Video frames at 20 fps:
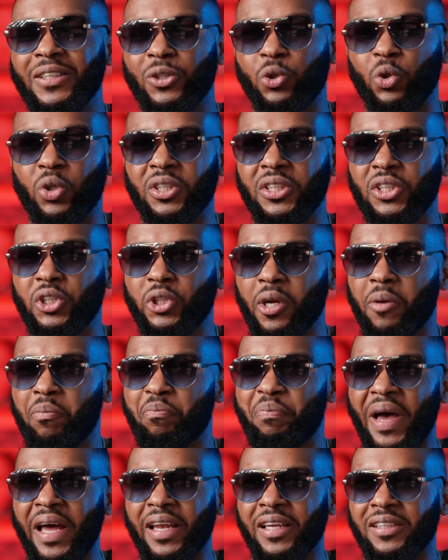So there's a
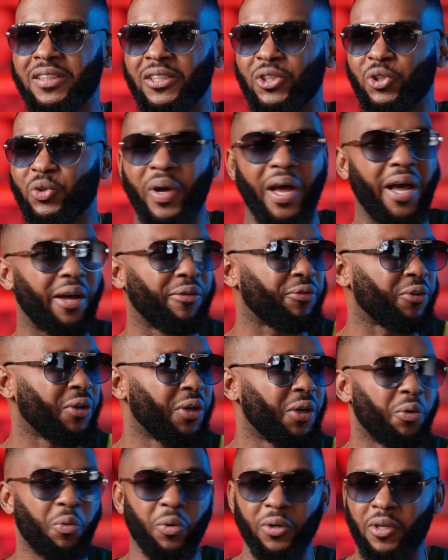certain balance that you have
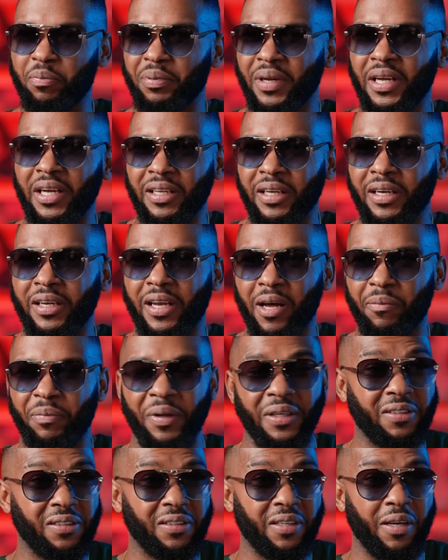when you're playing in a club.
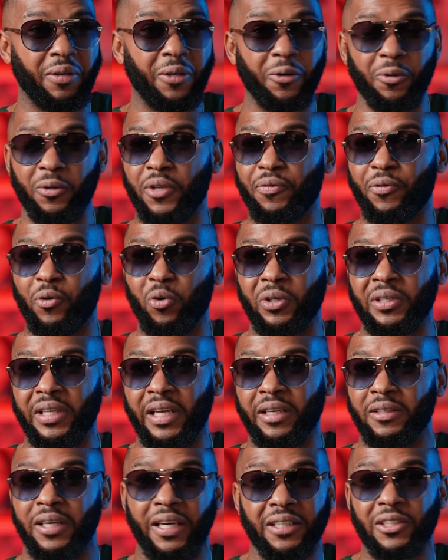That's a little difficult in
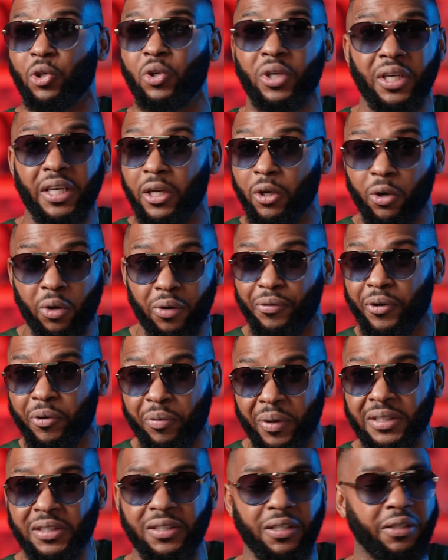that. Yes, you're gonna get a lot of
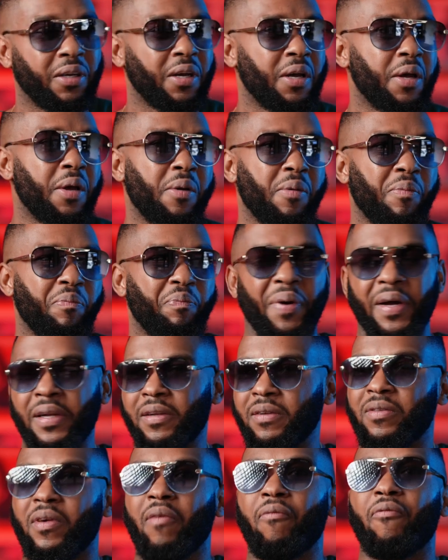requests,
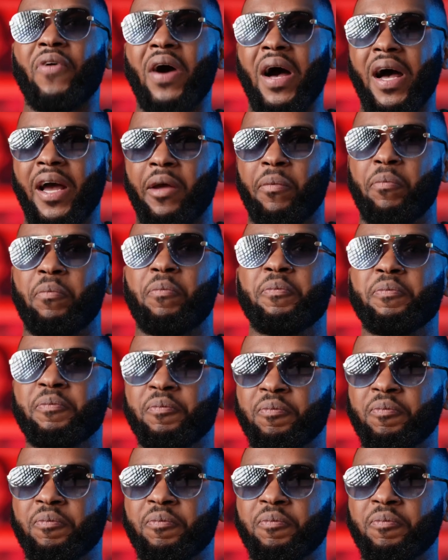but the vibe